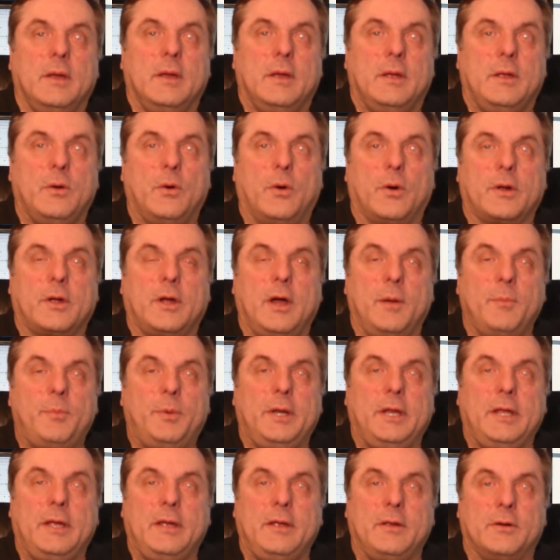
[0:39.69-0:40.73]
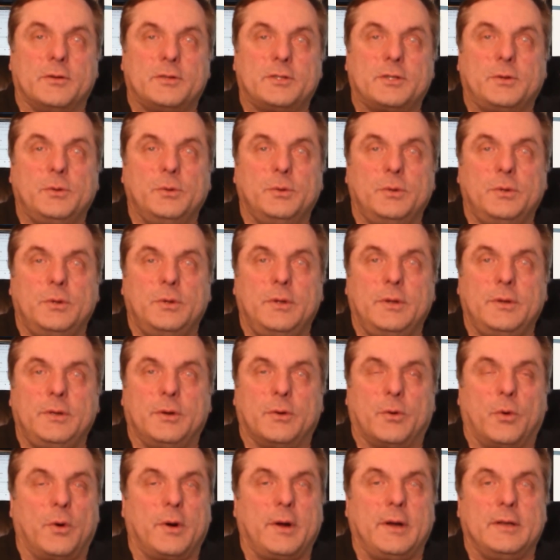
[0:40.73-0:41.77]
Your company, your school,
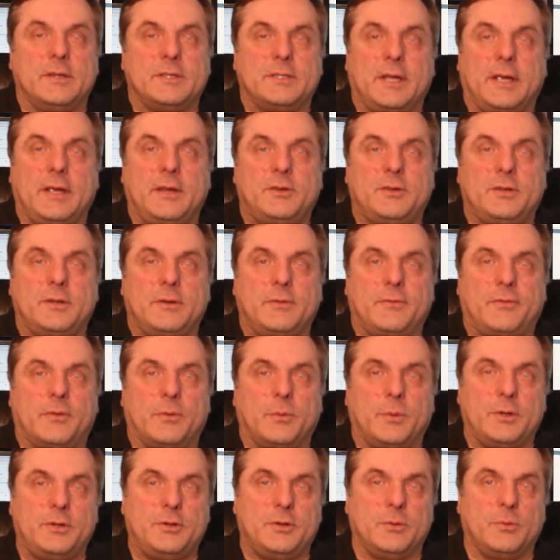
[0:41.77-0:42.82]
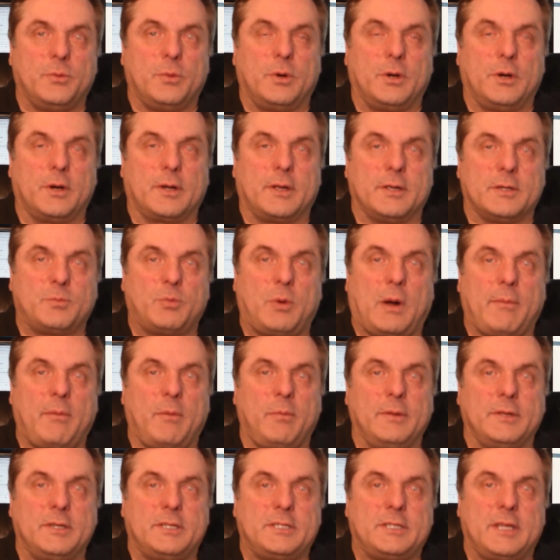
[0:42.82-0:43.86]
your organization for which you work has
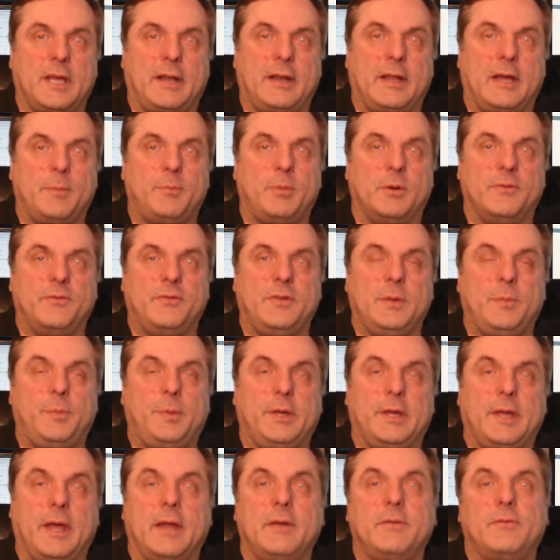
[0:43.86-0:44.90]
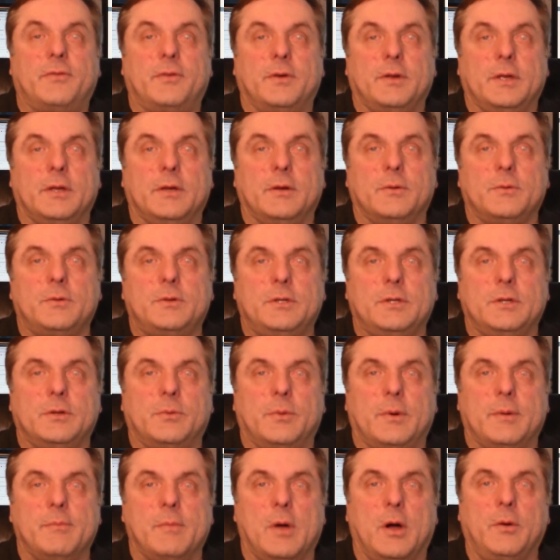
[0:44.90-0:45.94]
probably set up a VPN for you to
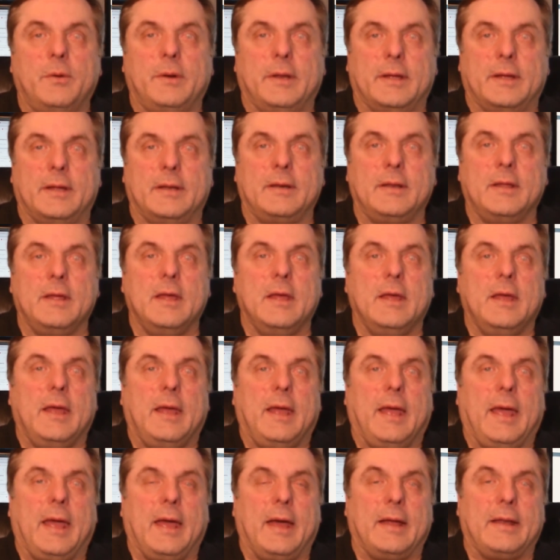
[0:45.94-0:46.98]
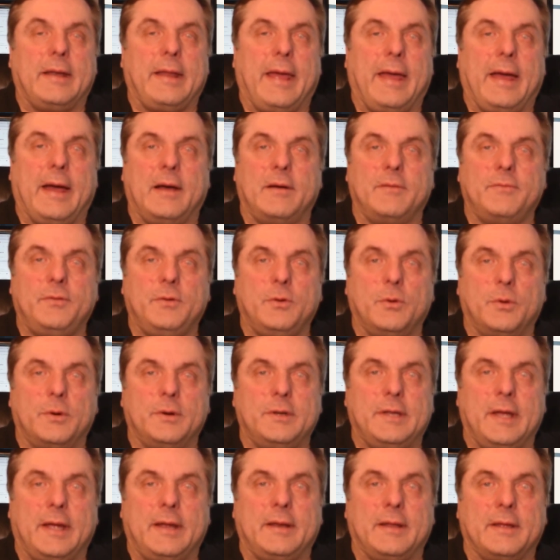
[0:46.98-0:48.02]
remote in and have your
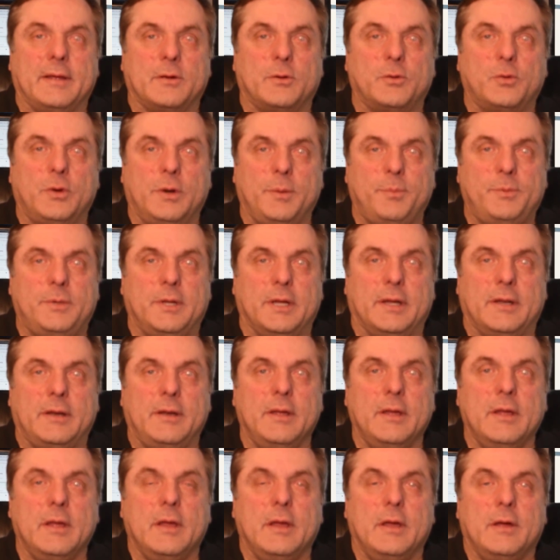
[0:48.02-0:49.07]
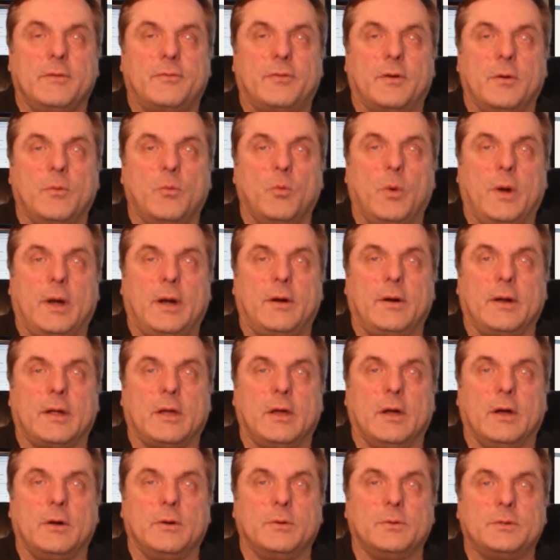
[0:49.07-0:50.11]
data encrypted from where it
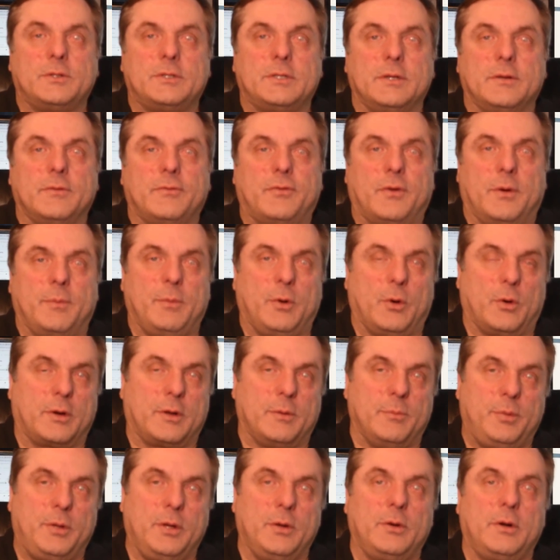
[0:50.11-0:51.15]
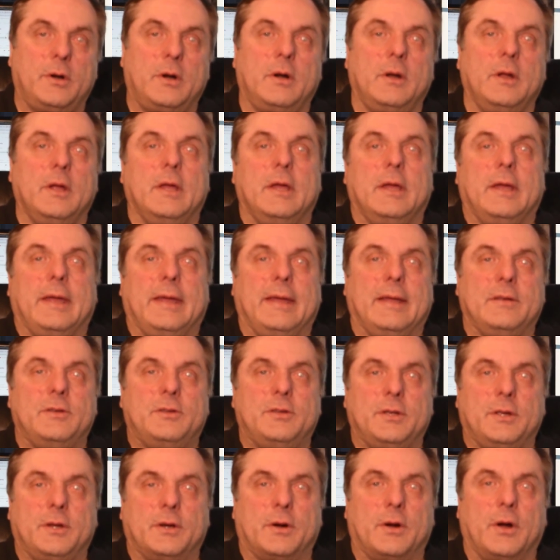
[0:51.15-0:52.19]
goes from your computer
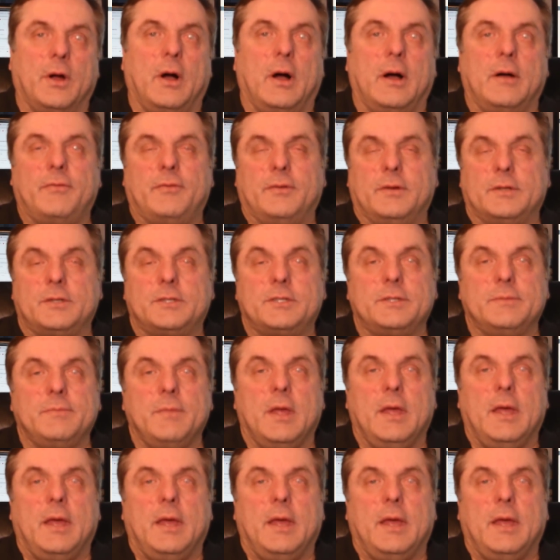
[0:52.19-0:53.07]
into your office.